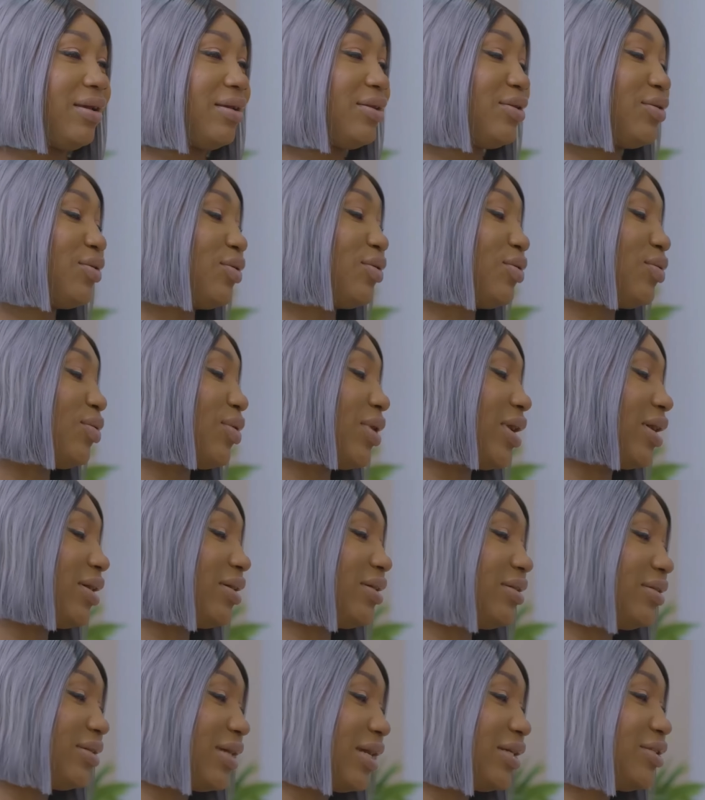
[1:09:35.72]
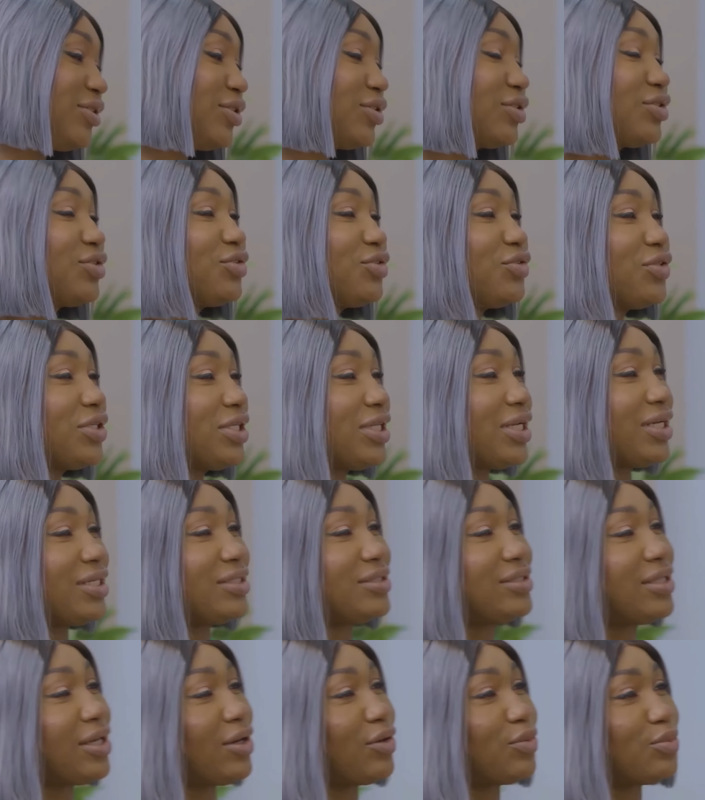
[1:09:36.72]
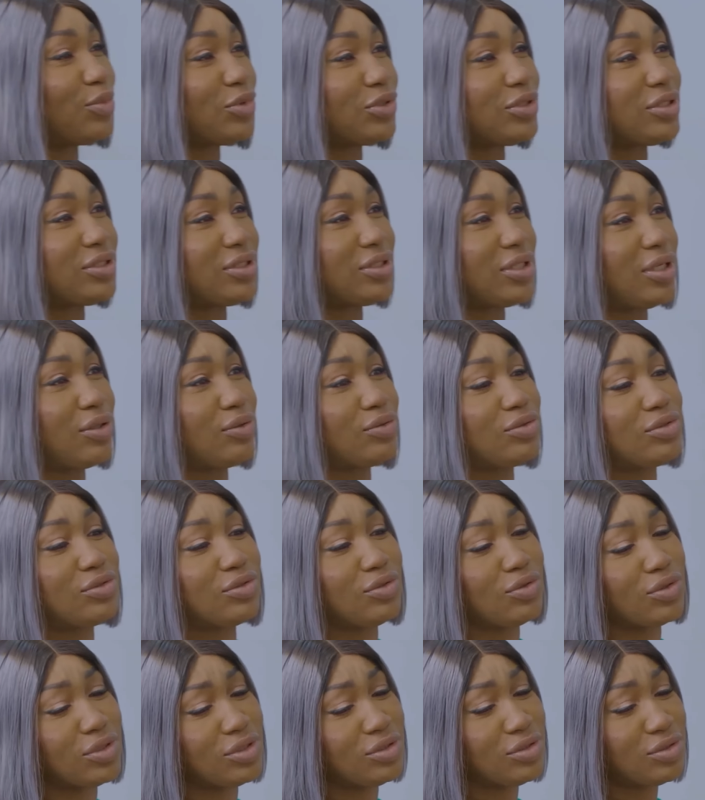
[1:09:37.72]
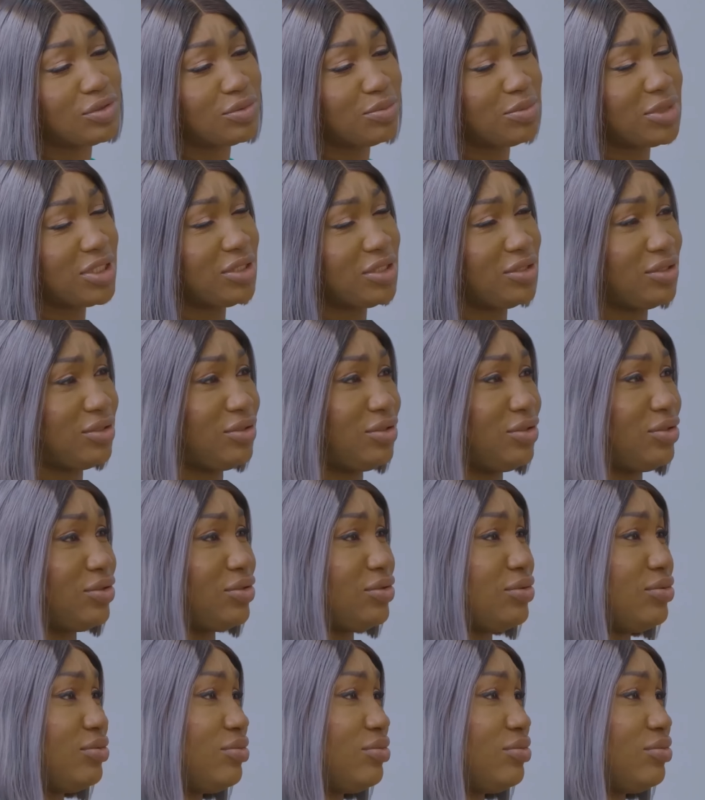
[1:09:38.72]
No, I just realized how much I was going to miss you.